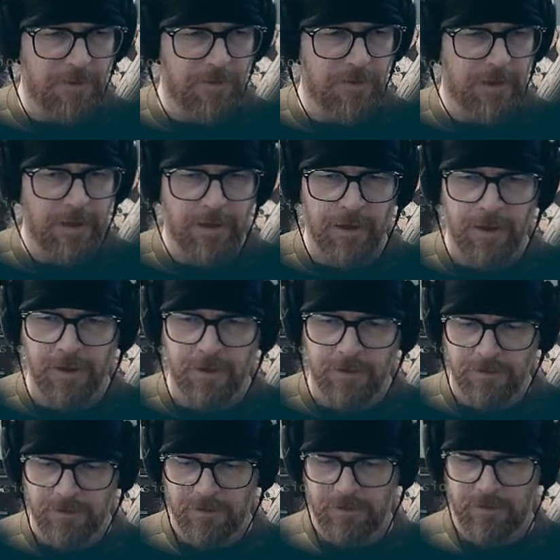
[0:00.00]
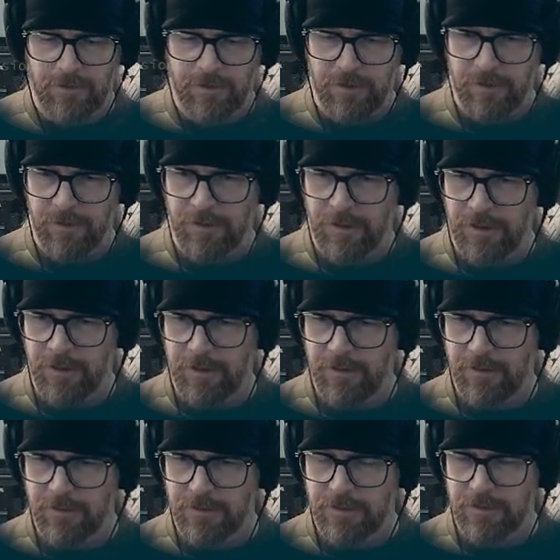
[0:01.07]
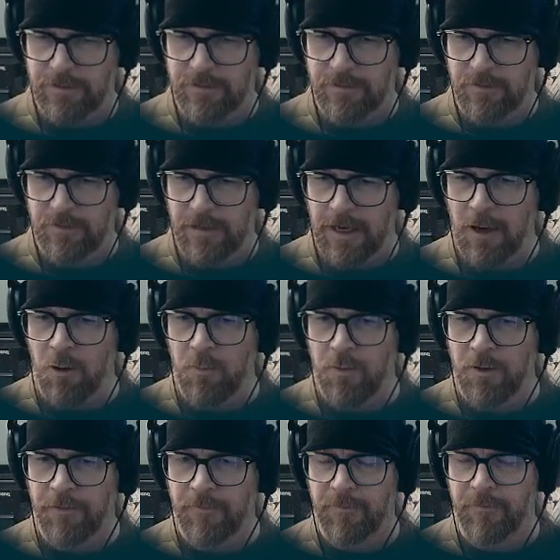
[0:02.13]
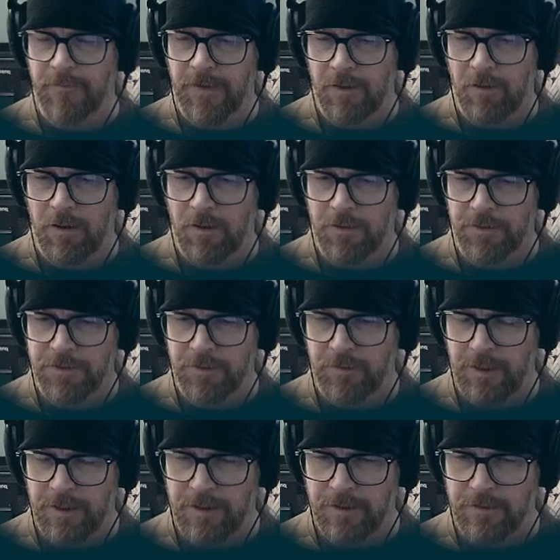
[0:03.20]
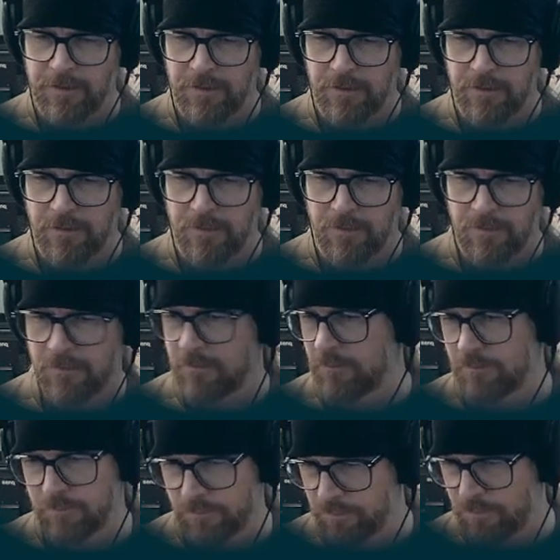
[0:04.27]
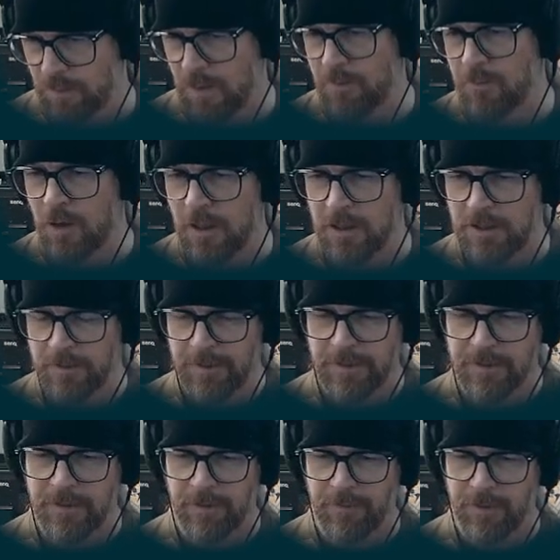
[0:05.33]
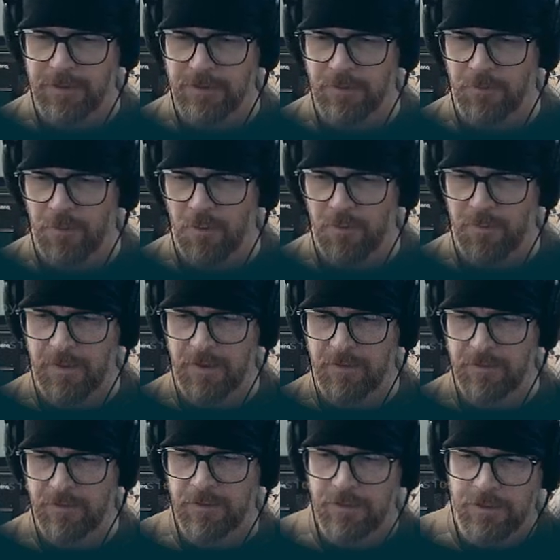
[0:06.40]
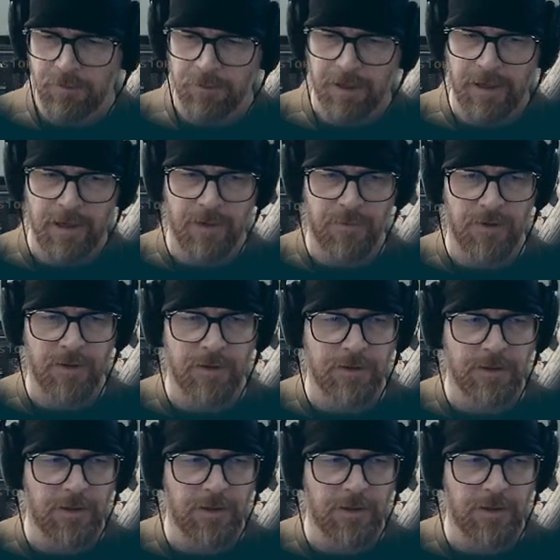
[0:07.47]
and its output from fowl also has approximately the same thing. So both peers can see what happened.